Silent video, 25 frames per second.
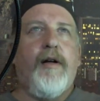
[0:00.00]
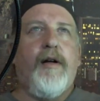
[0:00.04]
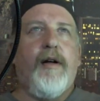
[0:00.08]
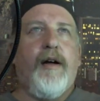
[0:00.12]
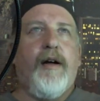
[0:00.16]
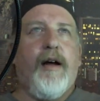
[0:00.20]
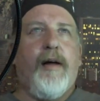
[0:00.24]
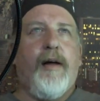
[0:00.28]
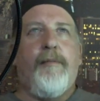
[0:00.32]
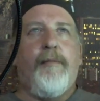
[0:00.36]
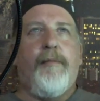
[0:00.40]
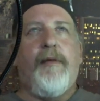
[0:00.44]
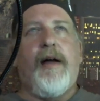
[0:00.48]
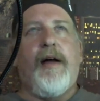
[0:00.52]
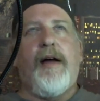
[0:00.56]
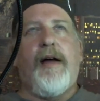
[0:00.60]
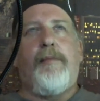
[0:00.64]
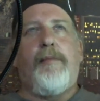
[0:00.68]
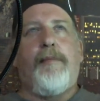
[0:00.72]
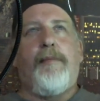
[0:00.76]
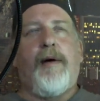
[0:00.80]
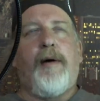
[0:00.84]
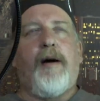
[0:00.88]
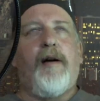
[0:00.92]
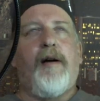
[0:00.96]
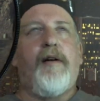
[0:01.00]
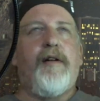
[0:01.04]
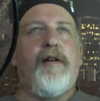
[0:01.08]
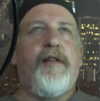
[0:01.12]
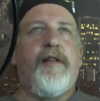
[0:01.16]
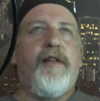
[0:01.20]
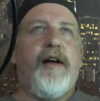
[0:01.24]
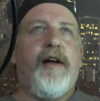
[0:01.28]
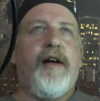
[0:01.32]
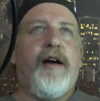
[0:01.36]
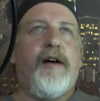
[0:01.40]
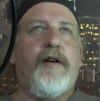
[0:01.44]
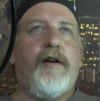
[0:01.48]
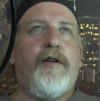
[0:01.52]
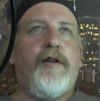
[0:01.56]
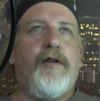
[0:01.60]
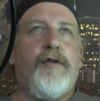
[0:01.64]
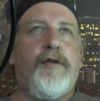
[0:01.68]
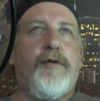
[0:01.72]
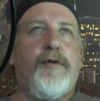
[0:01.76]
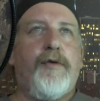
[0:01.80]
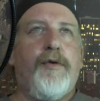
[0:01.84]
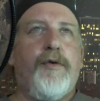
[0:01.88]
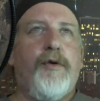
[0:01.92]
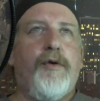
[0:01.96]
I'm not a part of that
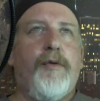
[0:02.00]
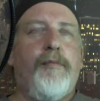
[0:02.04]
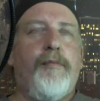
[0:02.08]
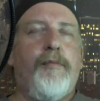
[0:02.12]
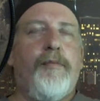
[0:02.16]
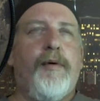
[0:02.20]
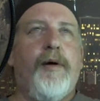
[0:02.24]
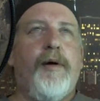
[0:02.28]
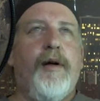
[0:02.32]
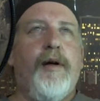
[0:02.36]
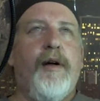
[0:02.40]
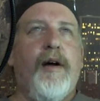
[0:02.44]
group.